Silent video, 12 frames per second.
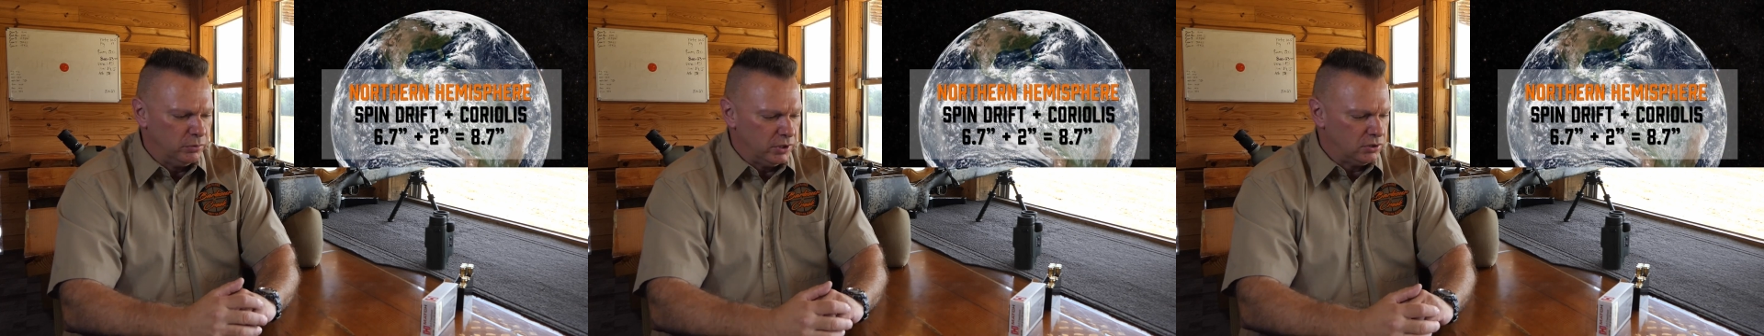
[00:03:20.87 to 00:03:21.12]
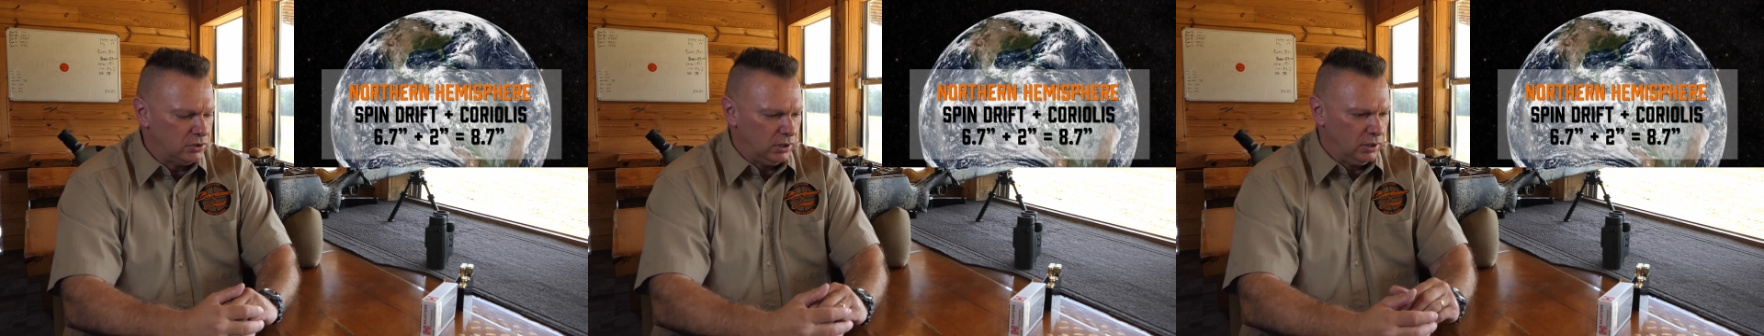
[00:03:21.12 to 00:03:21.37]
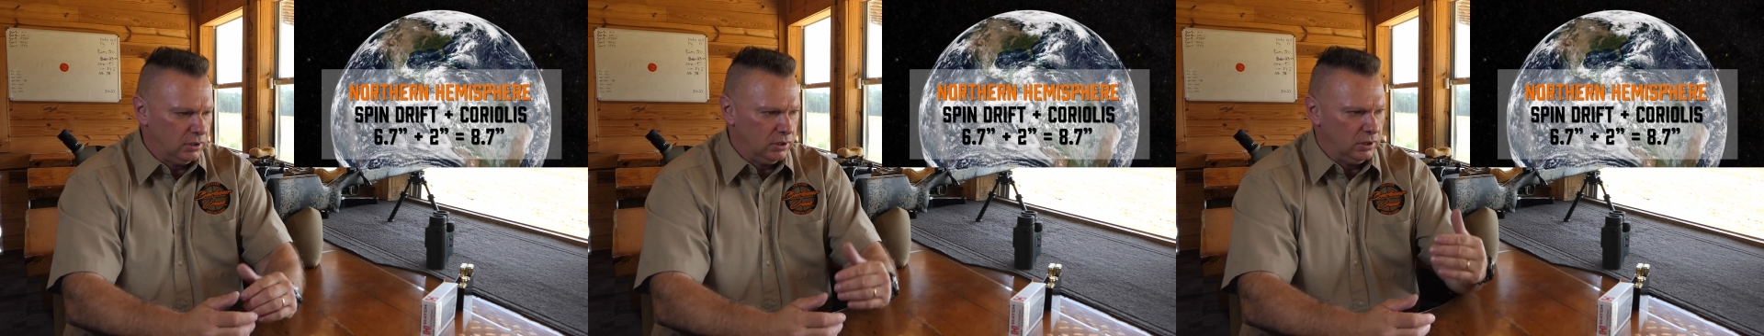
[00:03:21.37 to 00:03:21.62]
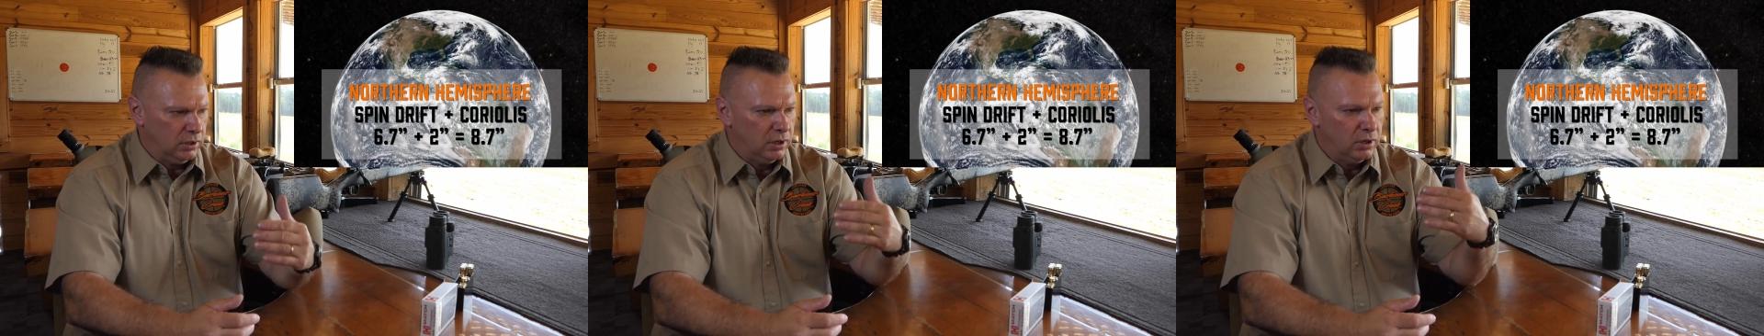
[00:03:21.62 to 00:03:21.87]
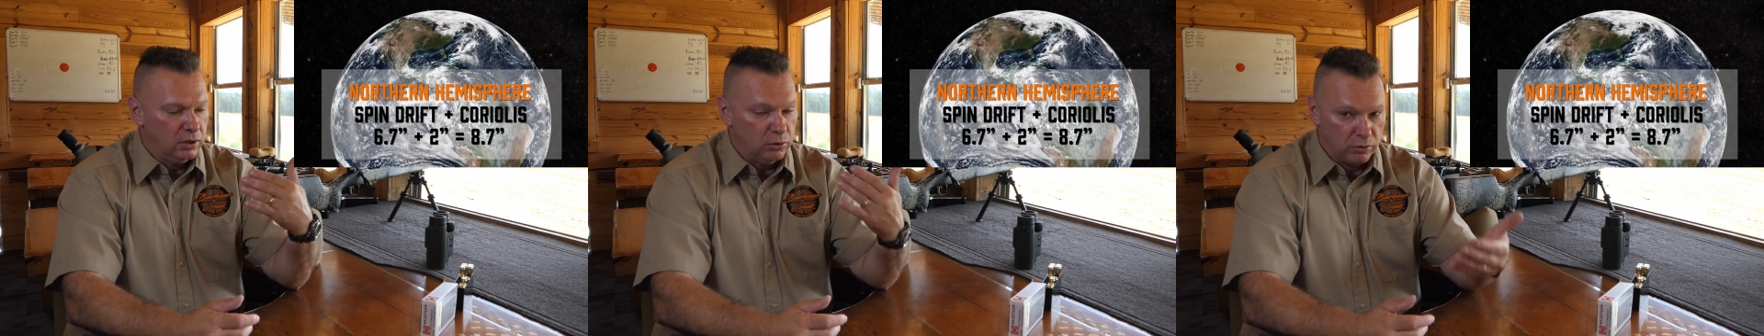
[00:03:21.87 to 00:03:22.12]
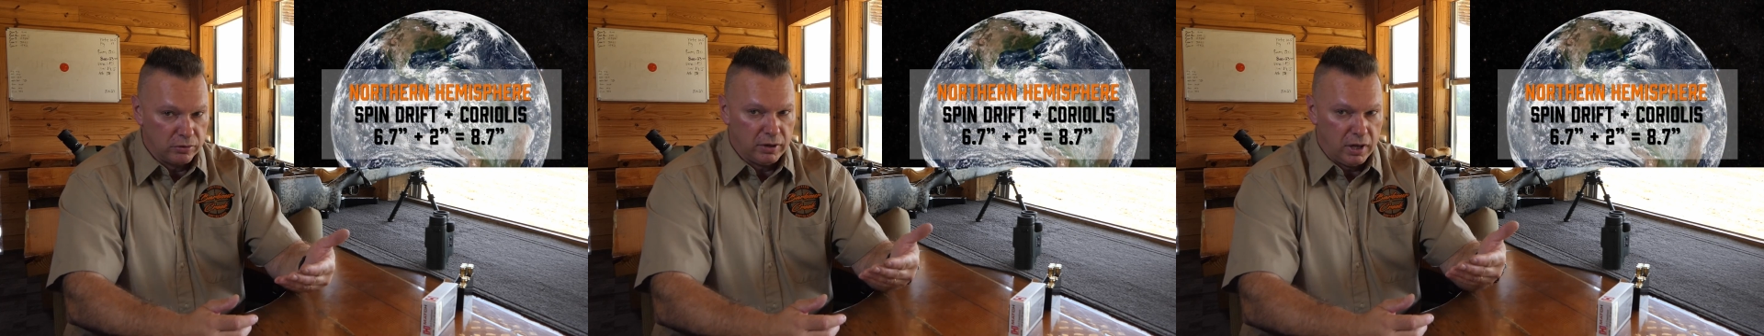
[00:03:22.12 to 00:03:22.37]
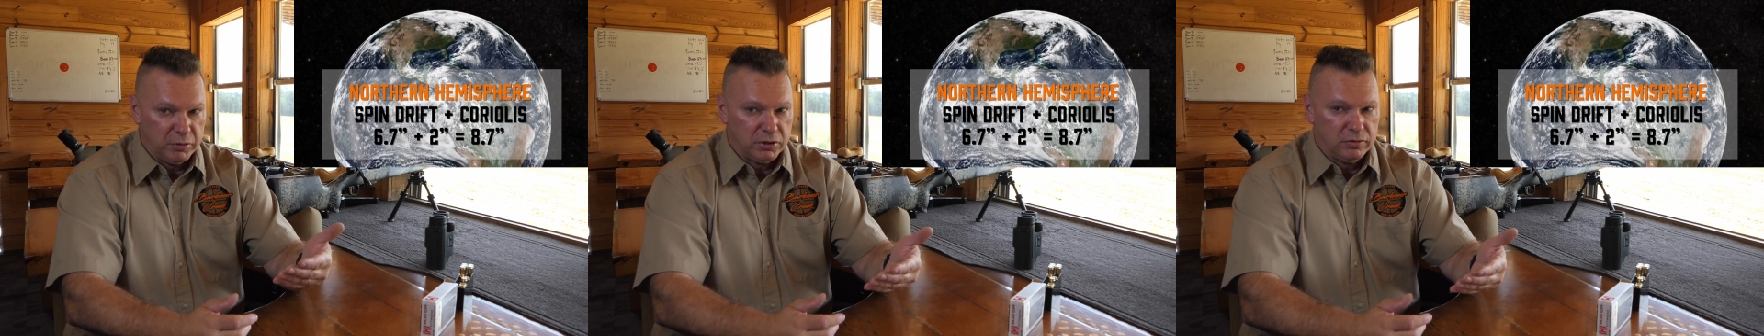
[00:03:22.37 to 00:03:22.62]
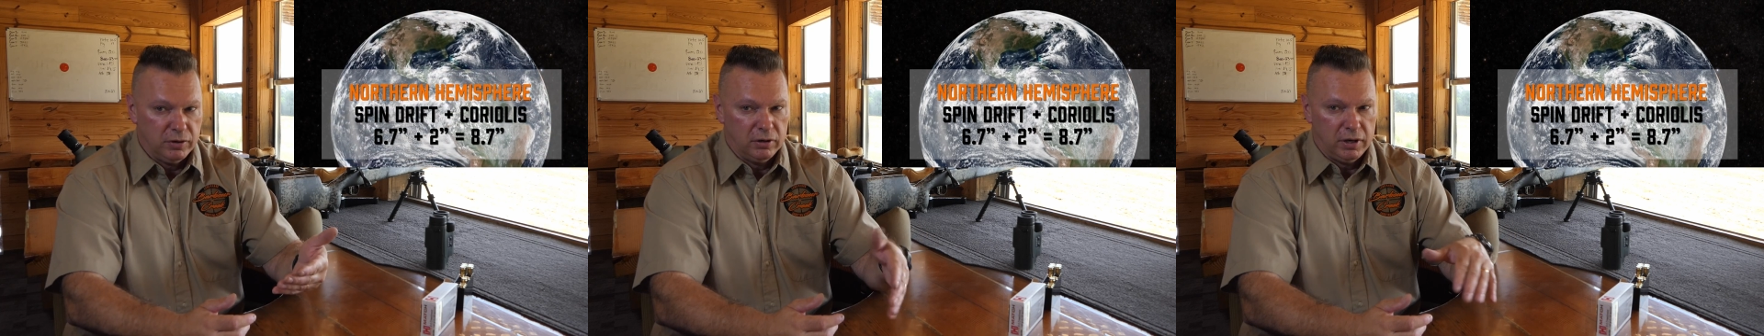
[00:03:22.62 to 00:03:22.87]
which in the northern
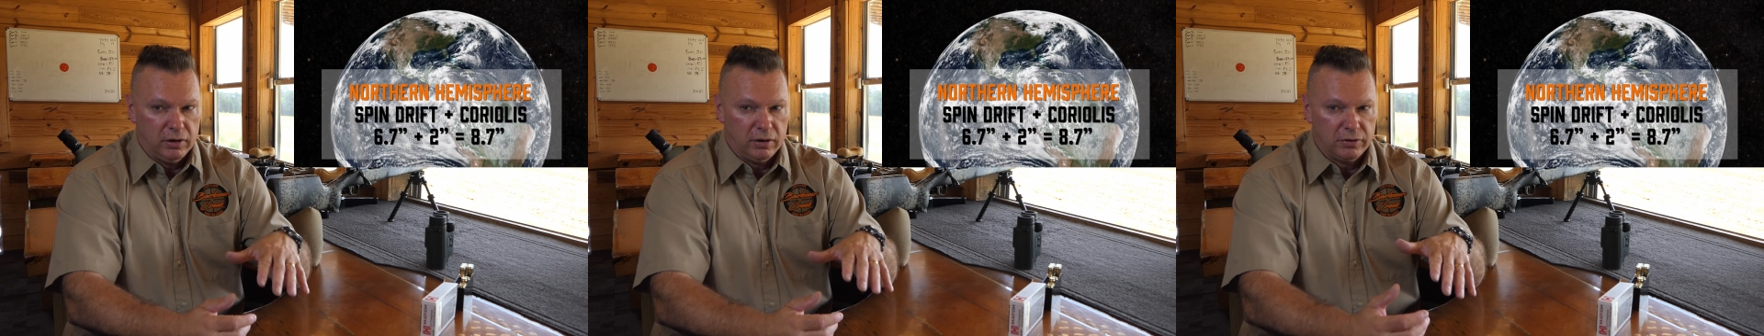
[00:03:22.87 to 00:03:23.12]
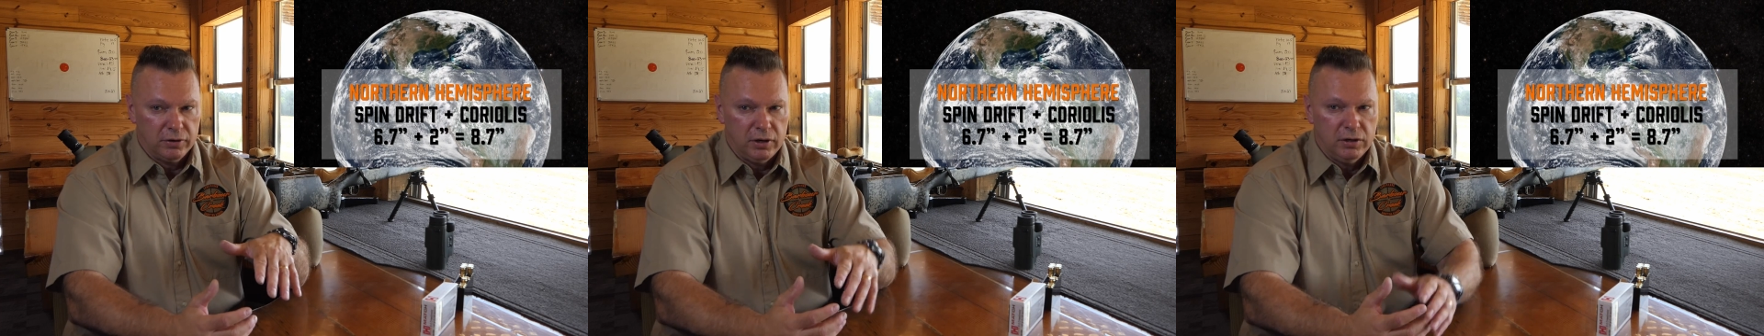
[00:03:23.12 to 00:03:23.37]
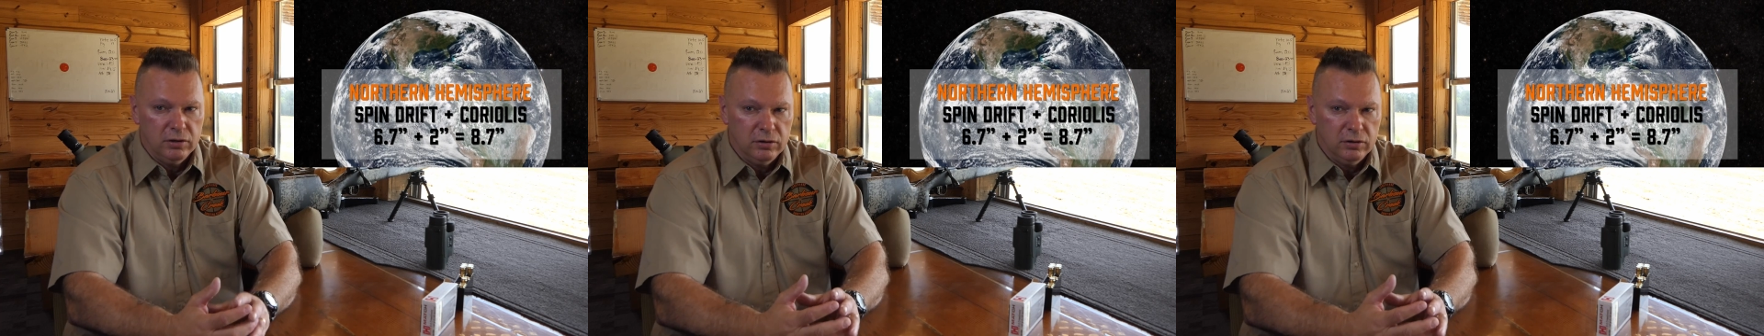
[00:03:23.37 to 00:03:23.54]
hemisphere here at 32